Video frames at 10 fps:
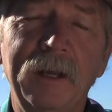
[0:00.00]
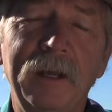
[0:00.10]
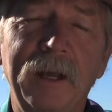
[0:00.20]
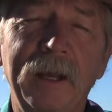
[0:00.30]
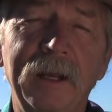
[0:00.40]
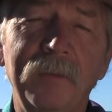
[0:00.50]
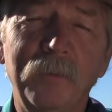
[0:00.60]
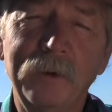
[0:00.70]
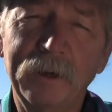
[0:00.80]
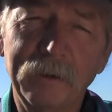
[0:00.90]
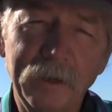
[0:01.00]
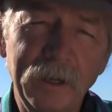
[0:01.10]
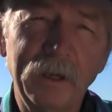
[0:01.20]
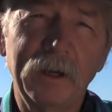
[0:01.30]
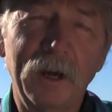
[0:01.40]
And we're
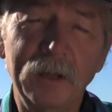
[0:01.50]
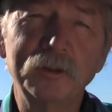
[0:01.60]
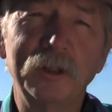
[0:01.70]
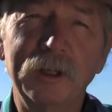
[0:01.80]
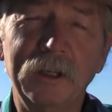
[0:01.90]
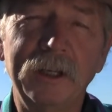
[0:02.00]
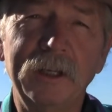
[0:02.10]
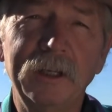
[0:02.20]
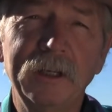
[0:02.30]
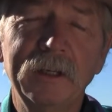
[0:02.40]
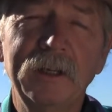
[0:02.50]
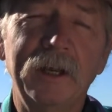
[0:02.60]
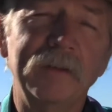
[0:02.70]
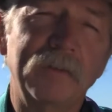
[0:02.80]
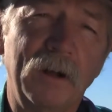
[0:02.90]
constantly
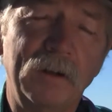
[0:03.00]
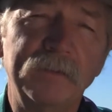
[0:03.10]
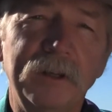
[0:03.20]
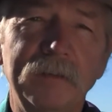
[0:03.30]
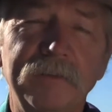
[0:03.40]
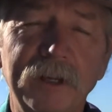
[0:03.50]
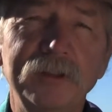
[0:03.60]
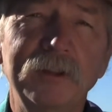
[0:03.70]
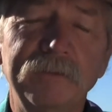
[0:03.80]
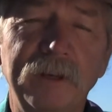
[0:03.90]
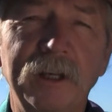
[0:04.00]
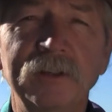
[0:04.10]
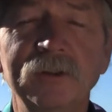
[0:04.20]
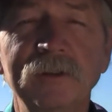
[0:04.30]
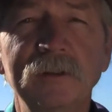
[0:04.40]
involved in fixing
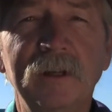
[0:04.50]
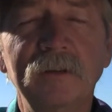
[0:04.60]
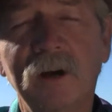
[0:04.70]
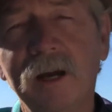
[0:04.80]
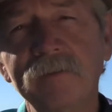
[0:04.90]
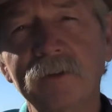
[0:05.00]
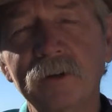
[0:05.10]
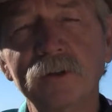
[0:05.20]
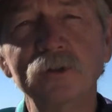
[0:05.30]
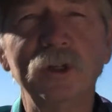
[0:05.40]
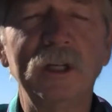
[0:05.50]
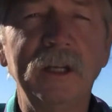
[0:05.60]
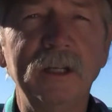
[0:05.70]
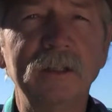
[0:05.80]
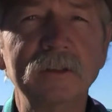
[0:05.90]
fence, drive-throughs,
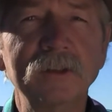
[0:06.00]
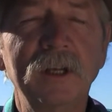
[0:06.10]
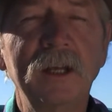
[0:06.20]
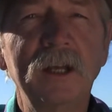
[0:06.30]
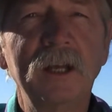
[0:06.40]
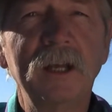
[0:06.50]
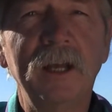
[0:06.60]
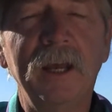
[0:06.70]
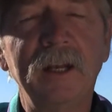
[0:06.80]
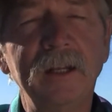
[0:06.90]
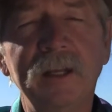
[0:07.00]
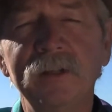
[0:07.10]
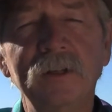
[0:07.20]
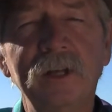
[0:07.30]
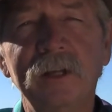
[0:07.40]
illegals, and
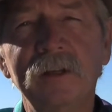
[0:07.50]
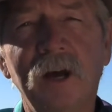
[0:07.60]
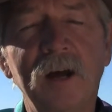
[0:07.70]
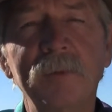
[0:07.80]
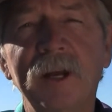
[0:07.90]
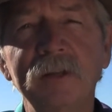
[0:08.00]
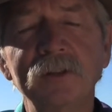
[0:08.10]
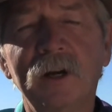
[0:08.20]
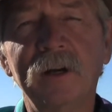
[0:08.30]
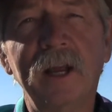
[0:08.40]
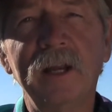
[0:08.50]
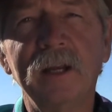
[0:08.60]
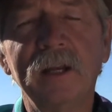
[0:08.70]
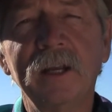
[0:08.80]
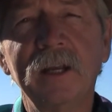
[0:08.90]
it dominates our day.
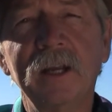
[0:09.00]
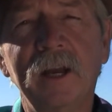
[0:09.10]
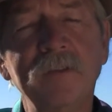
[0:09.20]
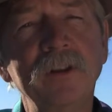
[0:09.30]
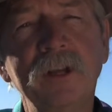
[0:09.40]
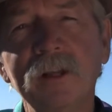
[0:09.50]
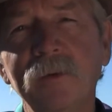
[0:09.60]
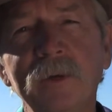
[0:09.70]
Everything that